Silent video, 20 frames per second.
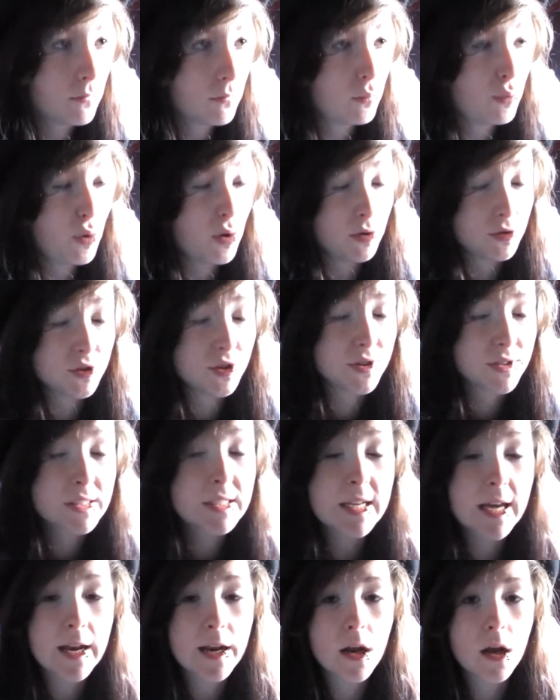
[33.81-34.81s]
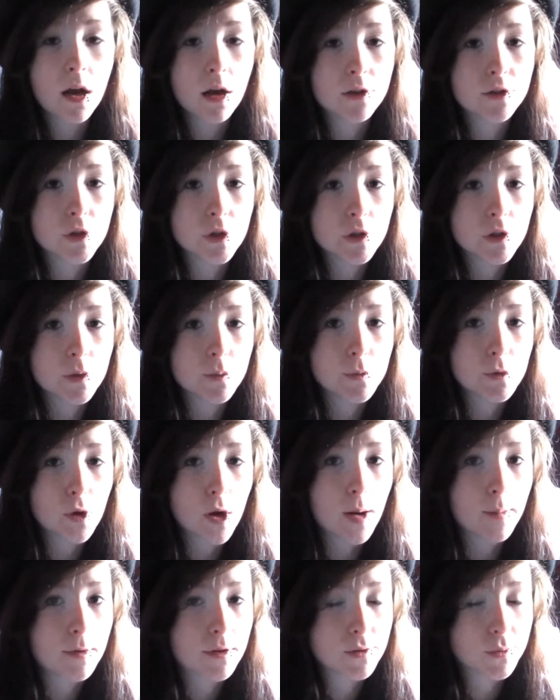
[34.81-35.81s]
Well, just to get 100
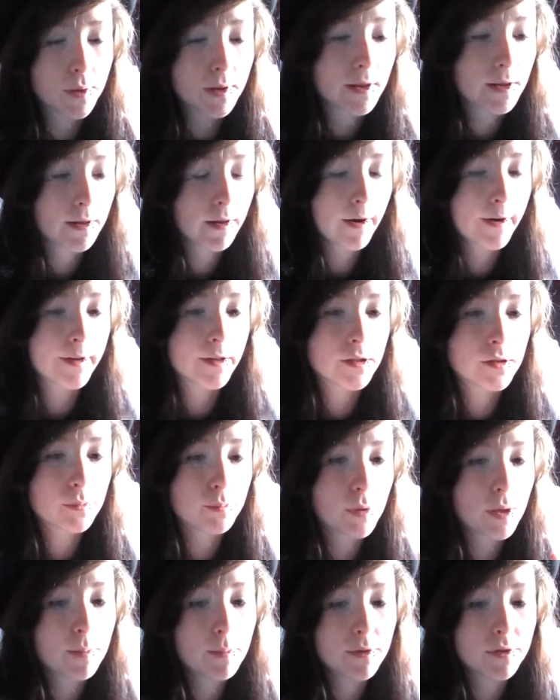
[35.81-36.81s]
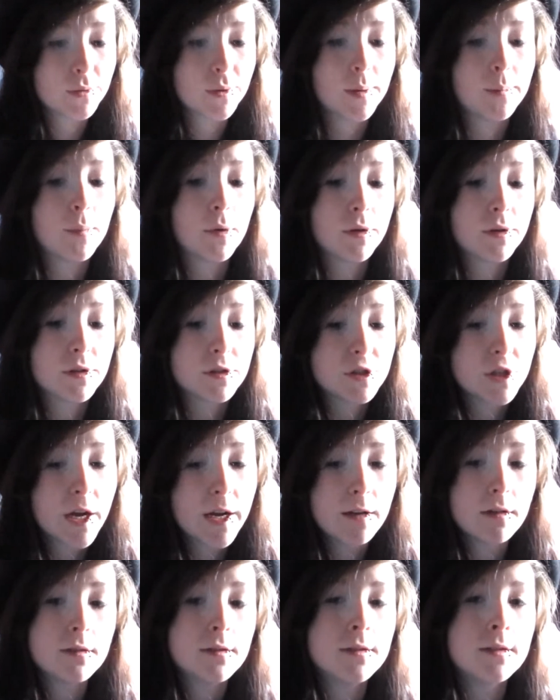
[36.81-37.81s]
subscribers, whether that is split between both the
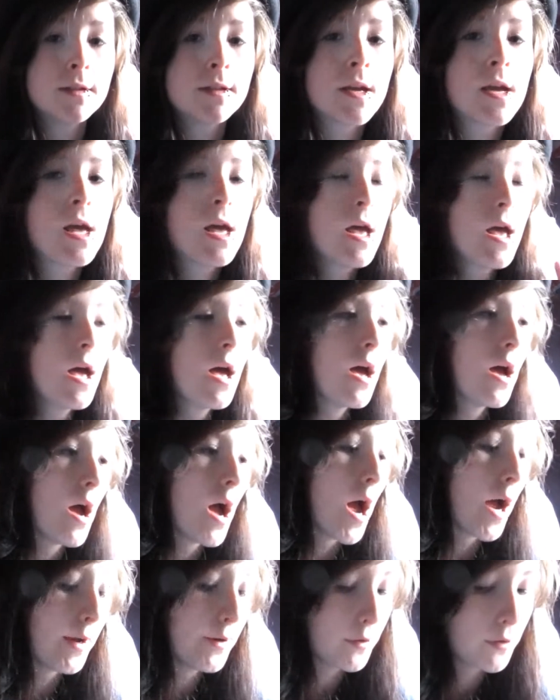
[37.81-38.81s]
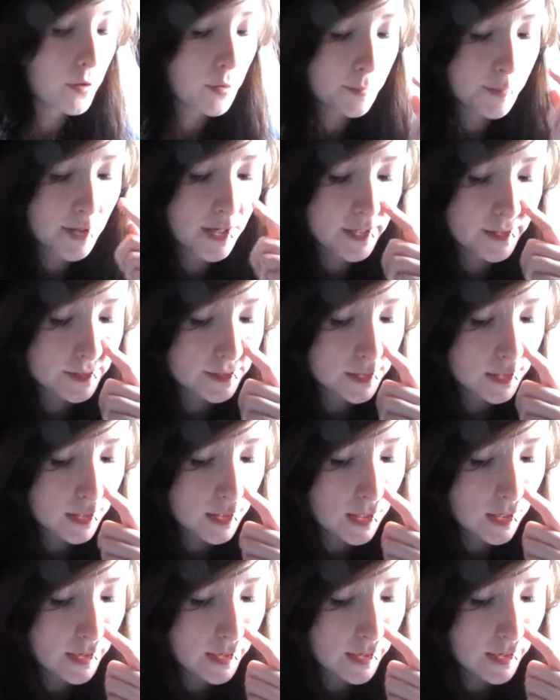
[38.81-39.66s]
channels, I do not mind.